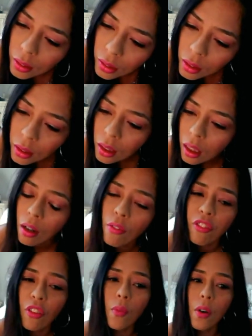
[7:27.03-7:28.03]

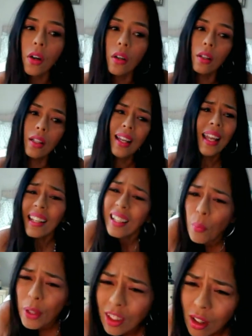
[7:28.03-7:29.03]
uncomfortable. And can
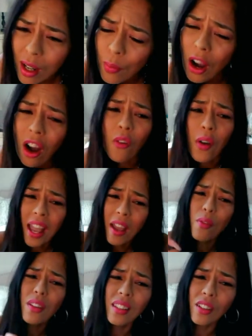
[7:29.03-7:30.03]
we talk about how
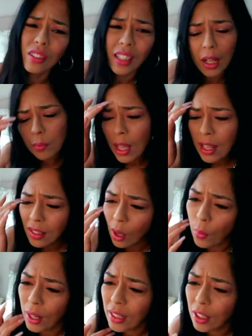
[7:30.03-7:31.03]
every single time that
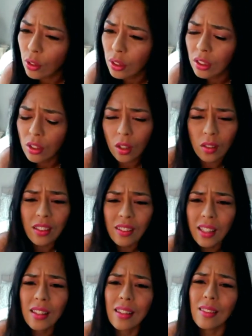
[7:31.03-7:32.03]
Randy Orton does
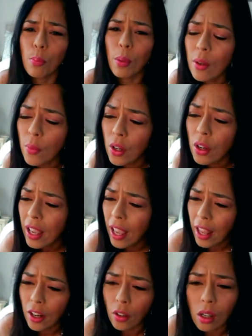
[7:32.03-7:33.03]
something despicable
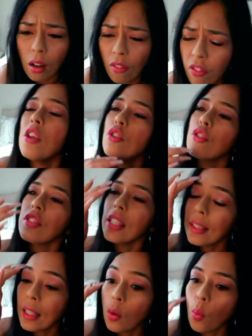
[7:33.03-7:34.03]
and uncomfortable, you sit
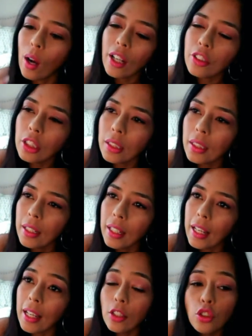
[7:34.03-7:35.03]
there watching
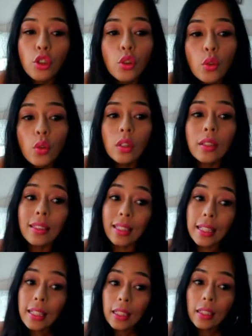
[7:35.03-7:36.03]
and you
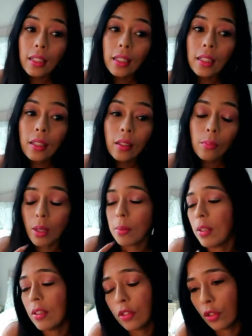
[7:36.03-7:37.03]
think, maybe
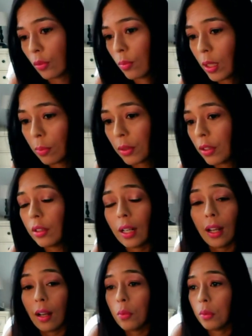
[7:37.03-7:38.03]
it's just me, but you're like,
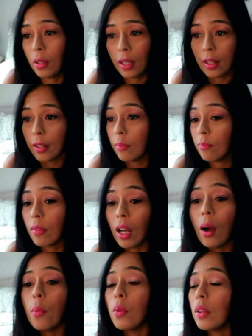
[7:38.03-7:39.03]
I will let
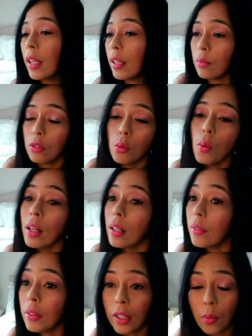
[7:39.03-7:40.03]
him do
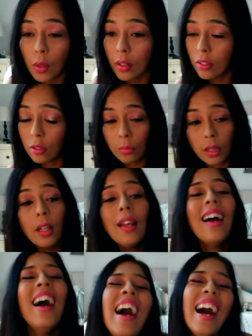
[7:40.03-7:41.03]
whatever he wants to me.
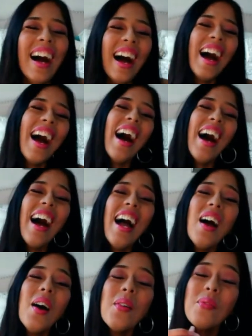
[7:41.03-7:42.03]

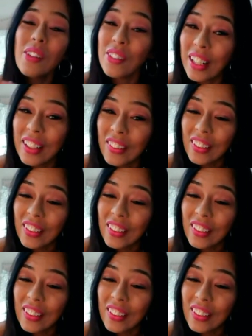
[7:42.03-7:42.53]
For real.